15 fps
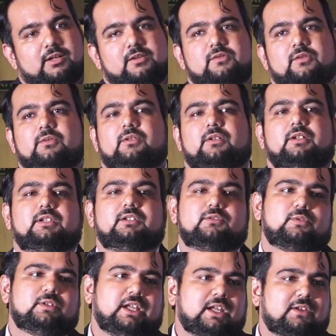So
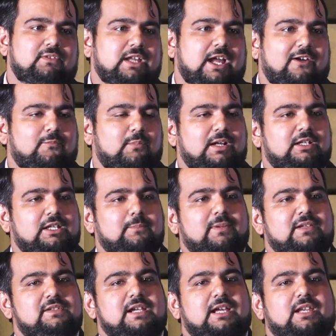today we have multiple
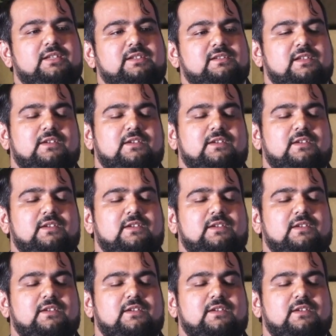challenges.